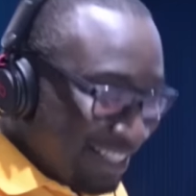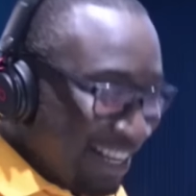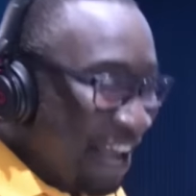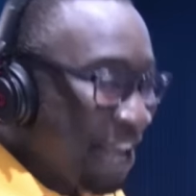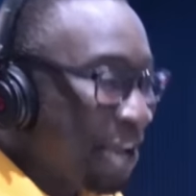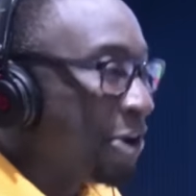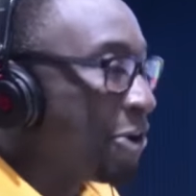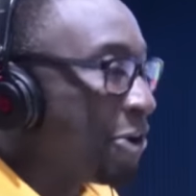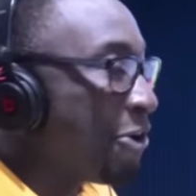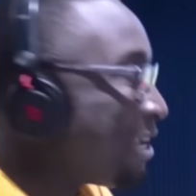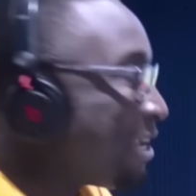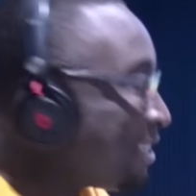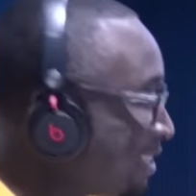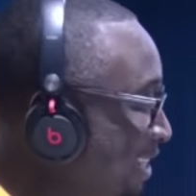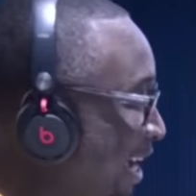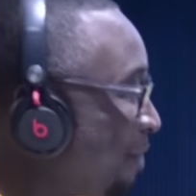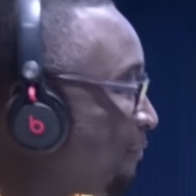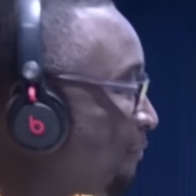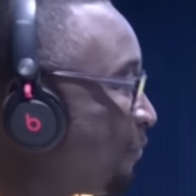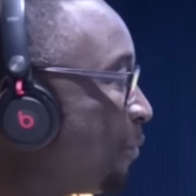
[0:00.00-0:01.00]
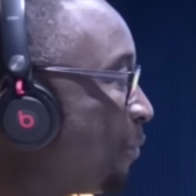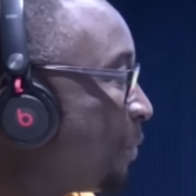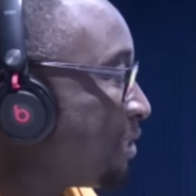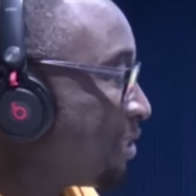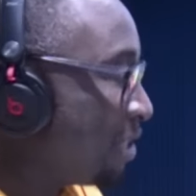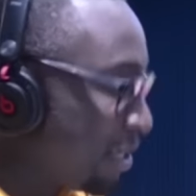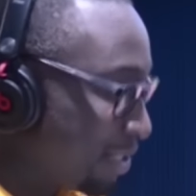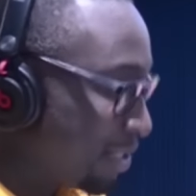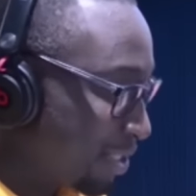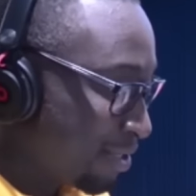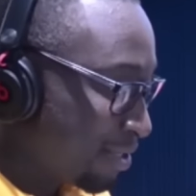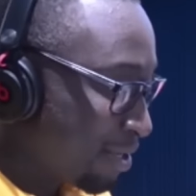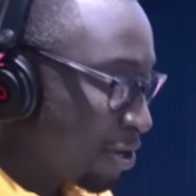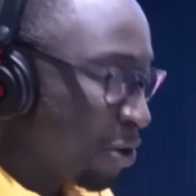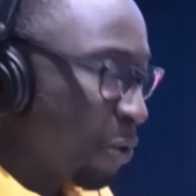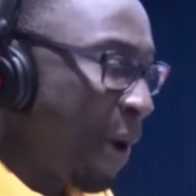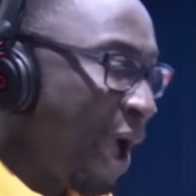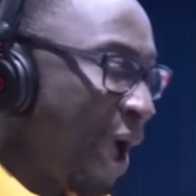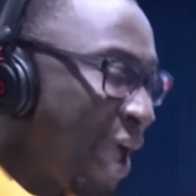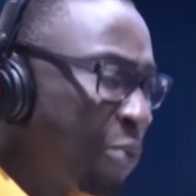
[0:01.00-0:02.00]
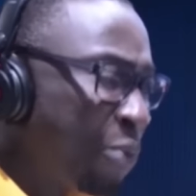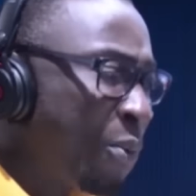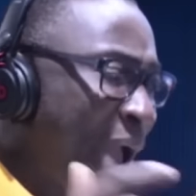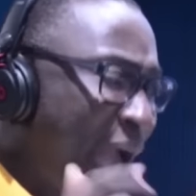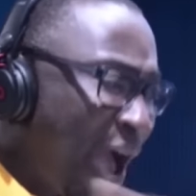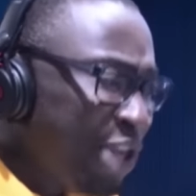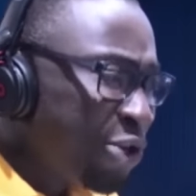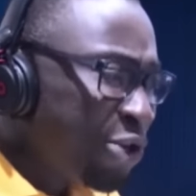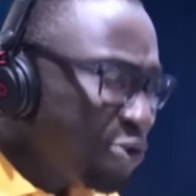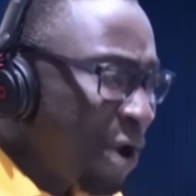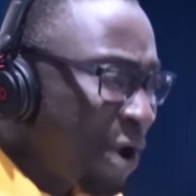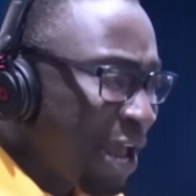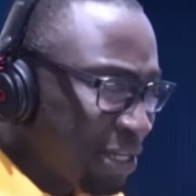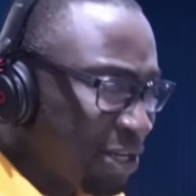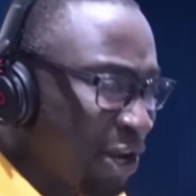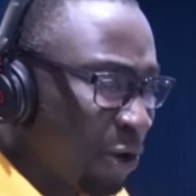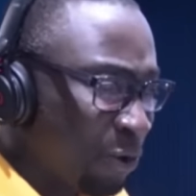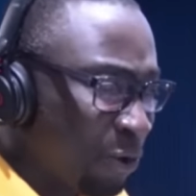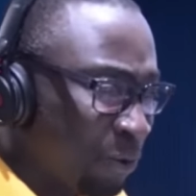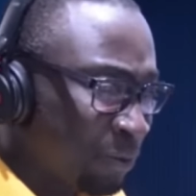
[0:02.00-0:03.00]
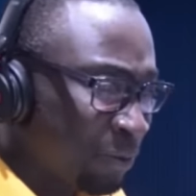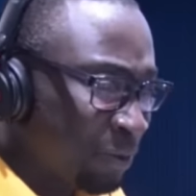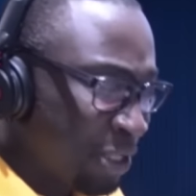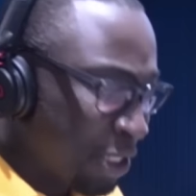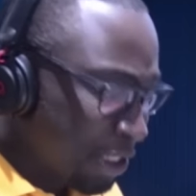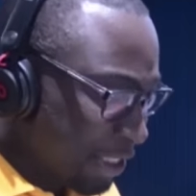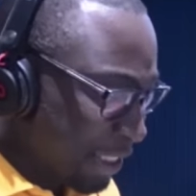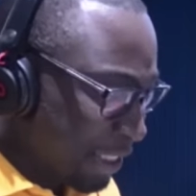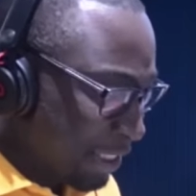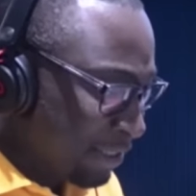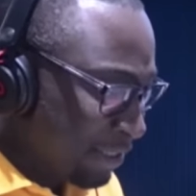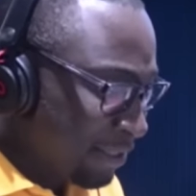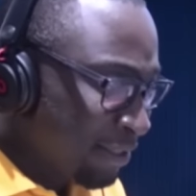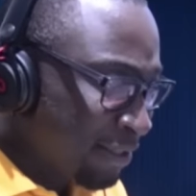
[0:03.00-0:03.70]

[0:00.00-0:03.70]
I. Great to have you with us. Where are you right now, Cutty?